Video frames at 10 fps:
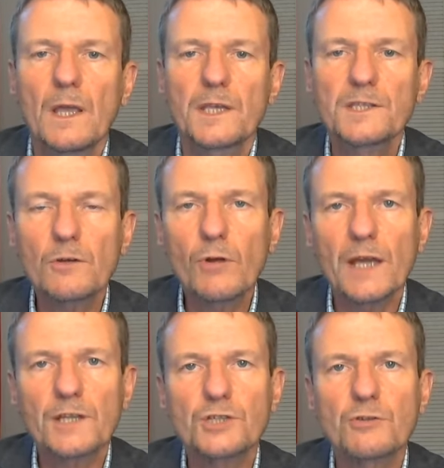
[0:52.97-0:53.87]
is a
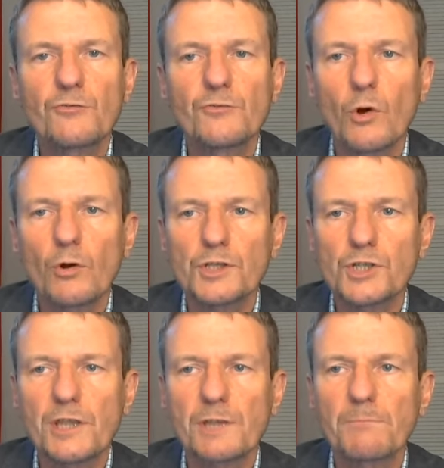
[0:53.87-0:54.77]
collection of
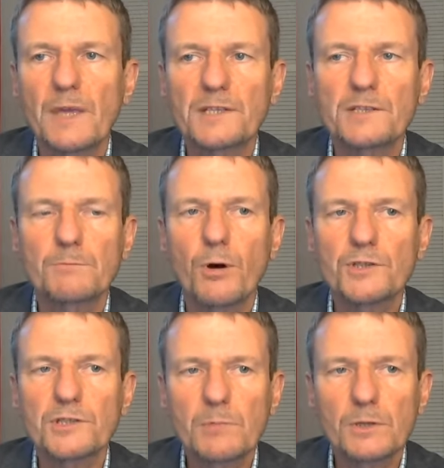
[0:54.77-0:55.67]
knowledge that makes it
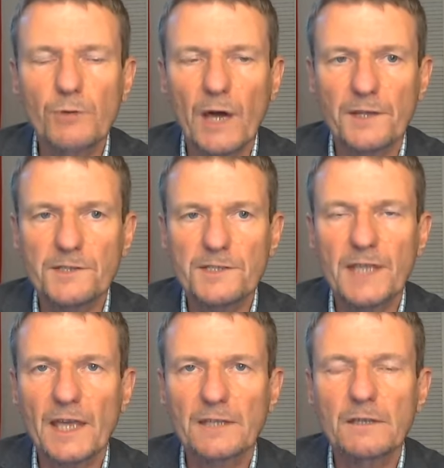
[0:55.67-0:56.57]
possible to
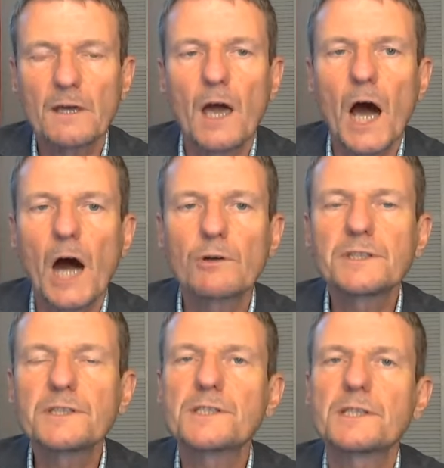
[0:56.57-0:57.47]
understand how a
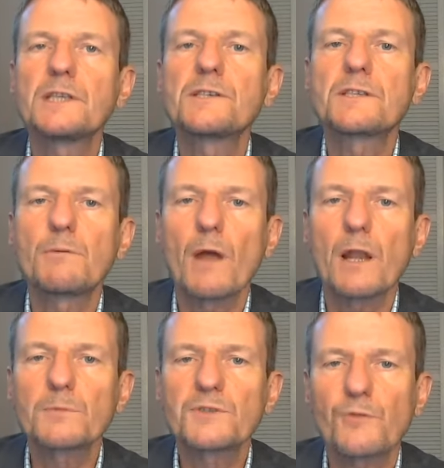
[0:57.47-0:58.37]
disease
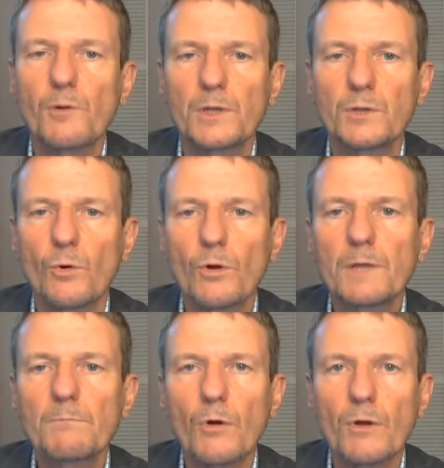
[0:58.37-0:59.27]
develops from an
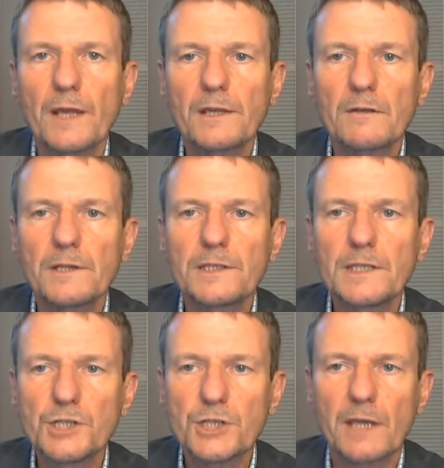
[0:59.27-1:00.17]
early molecular
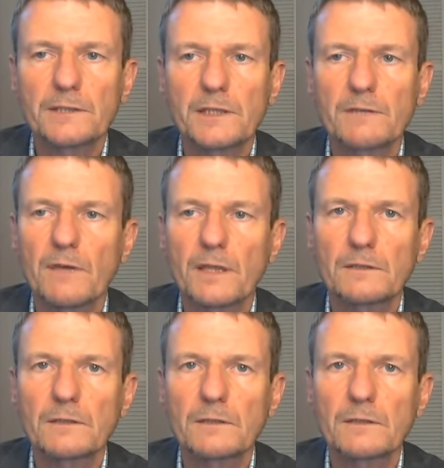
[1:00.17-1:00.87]
initiating event